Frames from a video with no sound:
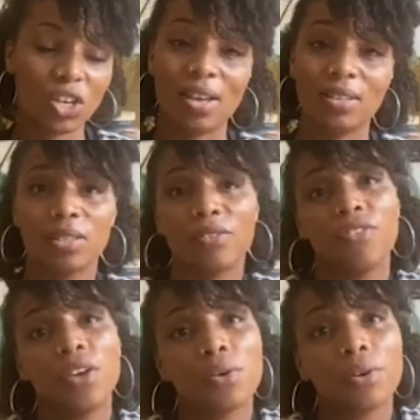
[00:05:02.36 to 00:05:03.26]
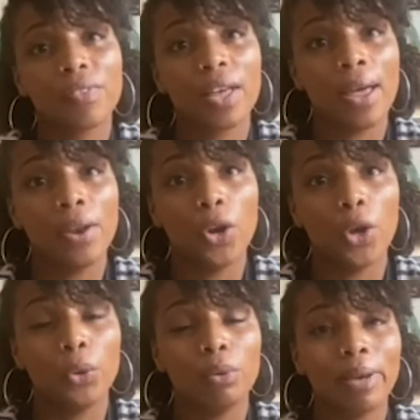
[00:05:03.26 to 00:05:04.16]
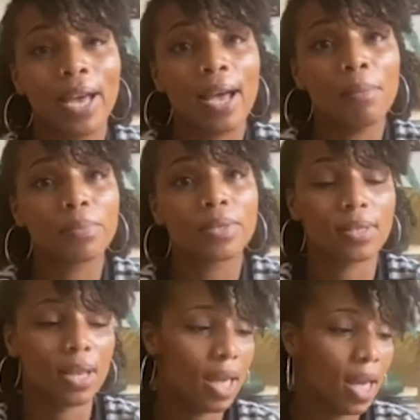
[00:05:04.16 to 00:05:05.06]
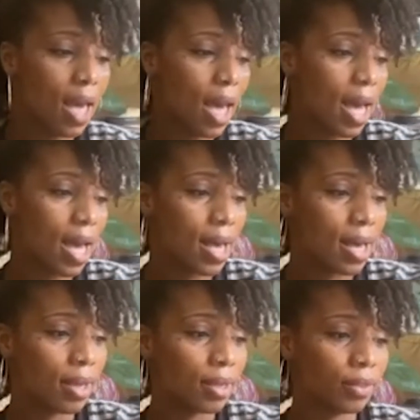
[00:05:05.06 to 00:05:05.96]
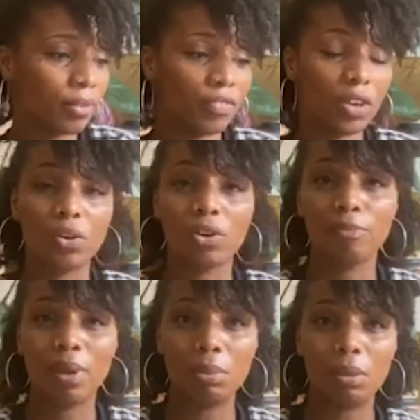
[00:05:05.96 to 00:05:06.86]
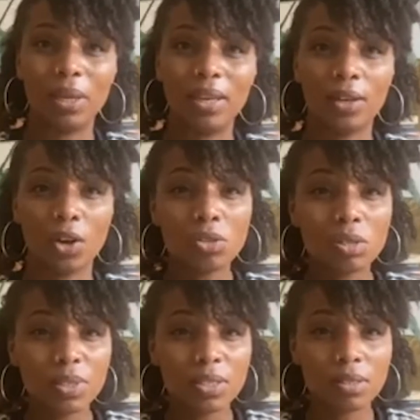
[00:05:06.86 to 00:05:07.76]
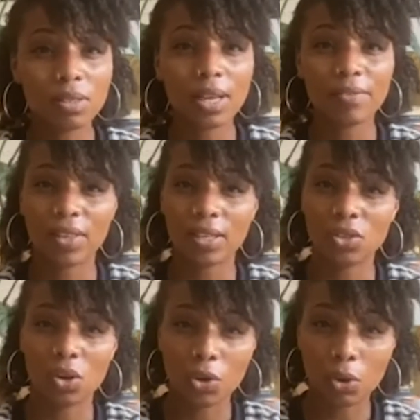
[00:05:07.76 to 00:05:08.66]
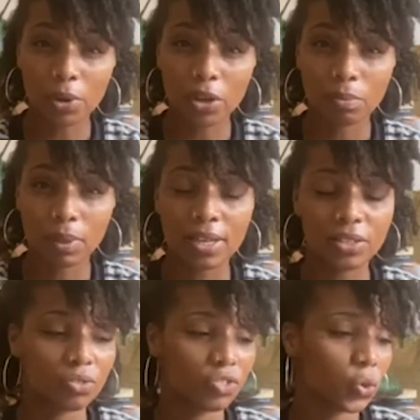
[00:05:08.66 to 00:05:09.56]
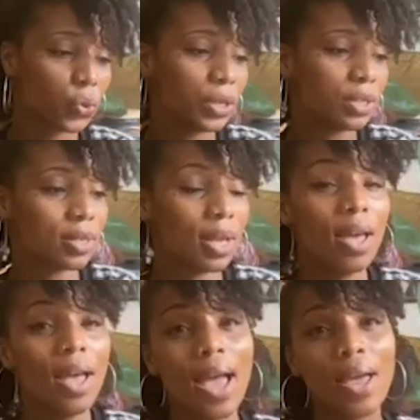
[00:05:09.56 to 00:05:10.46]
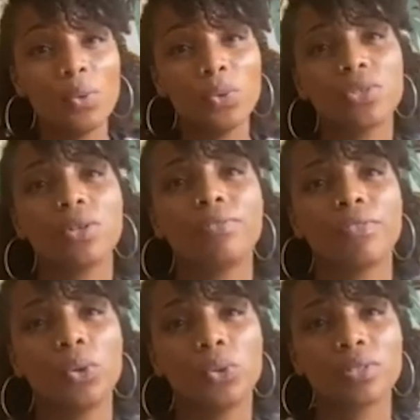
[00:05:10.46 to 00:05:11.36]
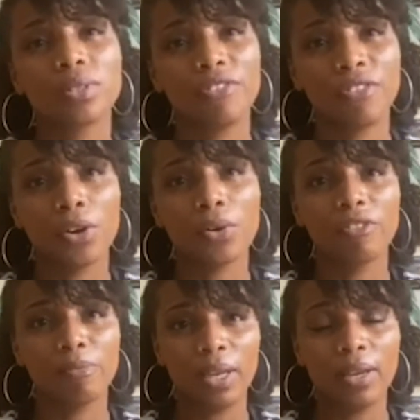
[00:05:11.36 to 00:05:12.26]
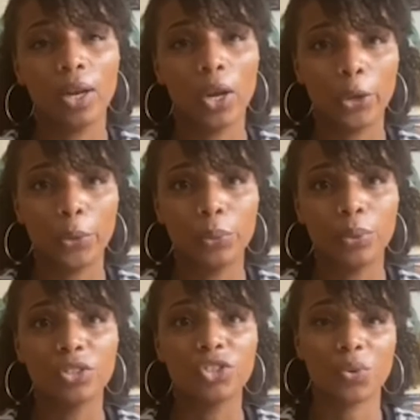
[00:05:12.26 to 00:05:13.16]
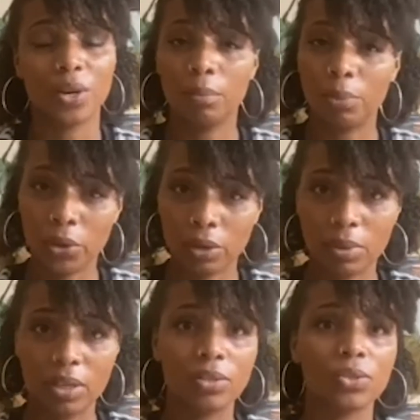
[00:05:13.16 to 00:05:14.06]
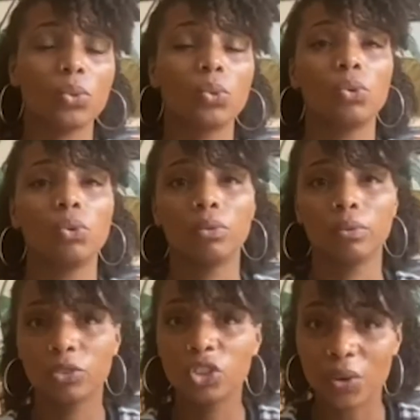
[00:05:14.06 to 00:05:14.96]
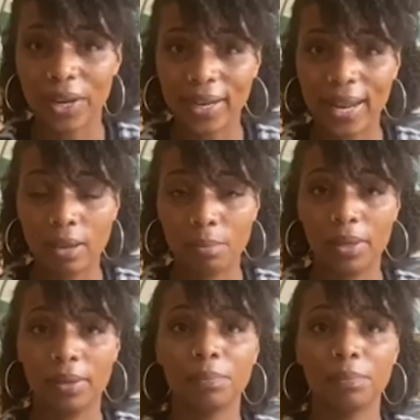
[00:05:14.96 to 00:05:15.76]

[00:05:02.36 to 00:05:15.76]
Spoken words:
as the fear of the unknown, perhaps, fear of maybe being in hospital if that's not your birthplace of choice, and also, of course, the fear of being alone during appointments or during labor.